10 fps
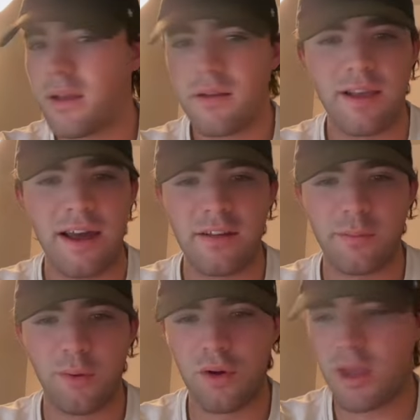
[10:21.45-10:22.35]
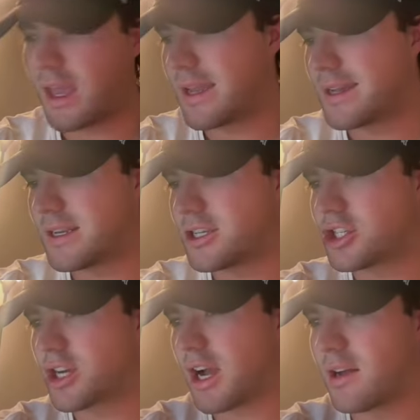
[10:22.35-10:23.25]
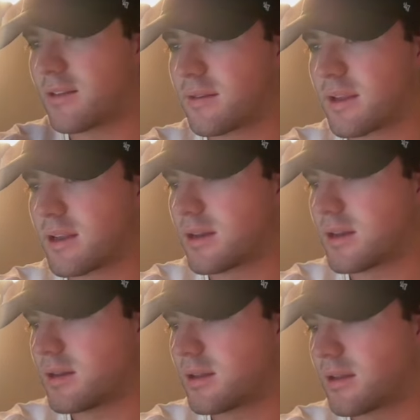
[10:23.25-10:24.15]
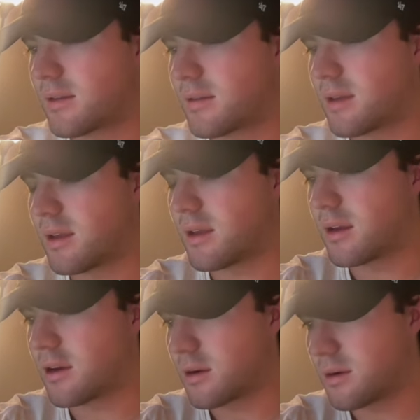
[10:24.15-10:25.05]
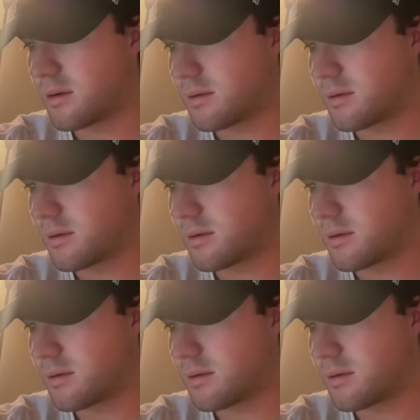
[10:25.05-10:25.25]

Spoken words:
Southeast Polk and Johnston. Let's see here.